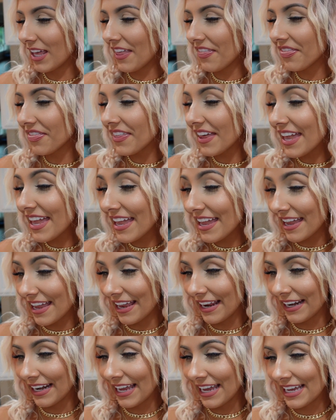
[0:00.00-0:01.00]
And
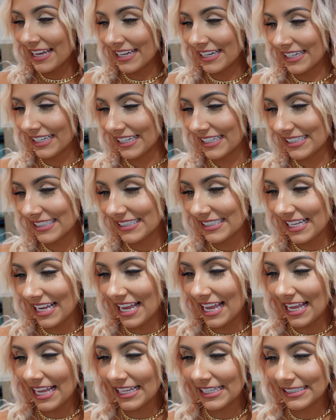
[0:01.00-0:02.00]
then it
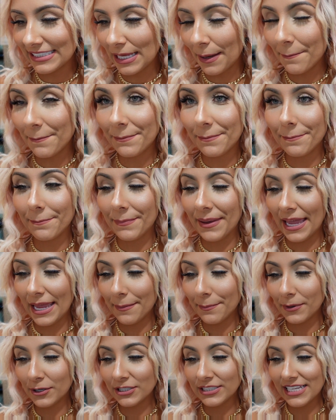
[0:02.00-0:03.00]
says
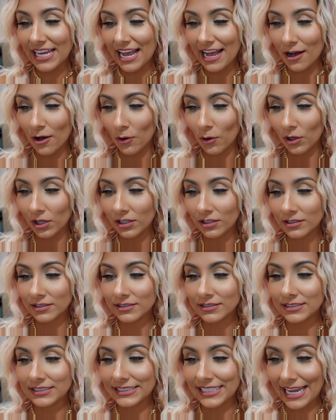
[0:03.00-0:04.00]
paper
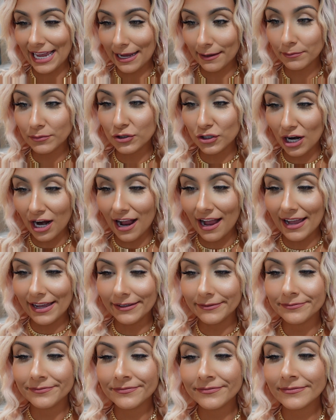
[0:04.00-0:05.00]
towel, dab
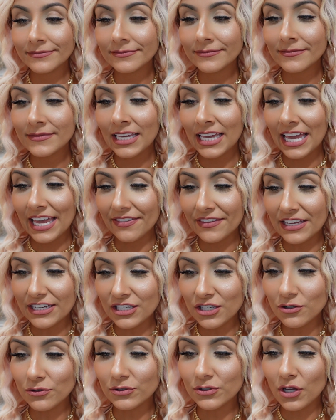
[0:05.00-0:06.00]
dry, and then
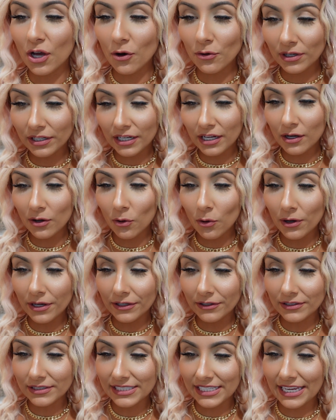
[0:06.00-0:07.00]
use coconut
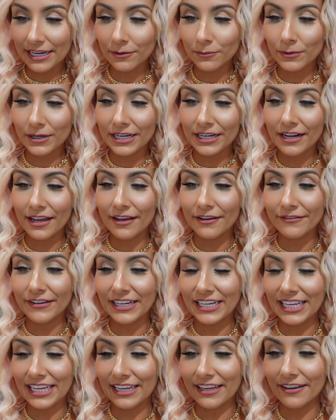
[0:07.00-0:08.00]
oil to get rid of
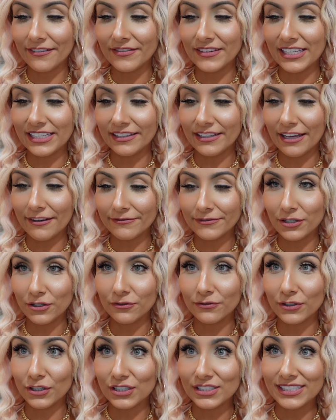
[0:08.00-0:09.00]
any of the
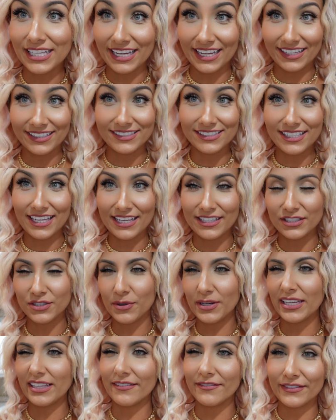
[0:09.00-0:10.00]
leftover second skin. So
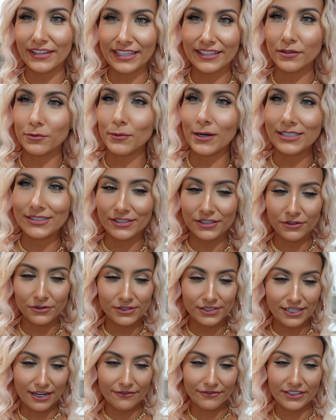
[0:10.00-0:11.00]
any of like the residue
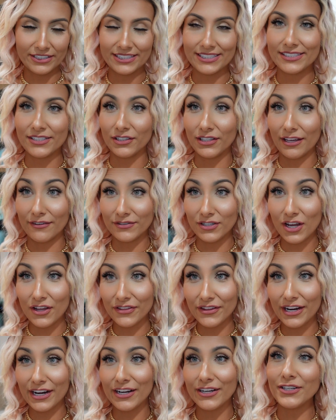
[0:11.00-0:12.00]
stuff that's still left on
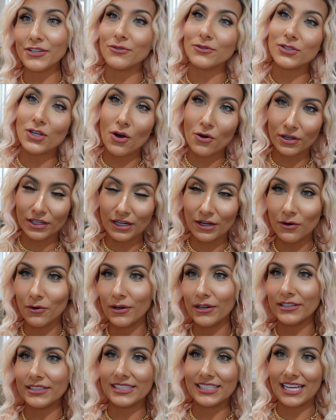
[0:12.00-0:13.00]
there, use coconut
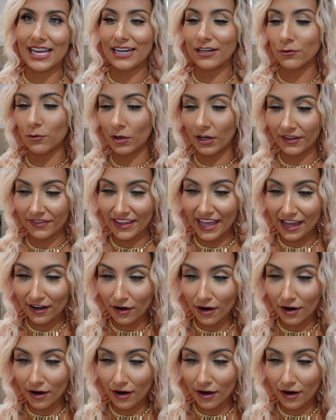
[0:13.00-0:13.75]
oil to kind of work that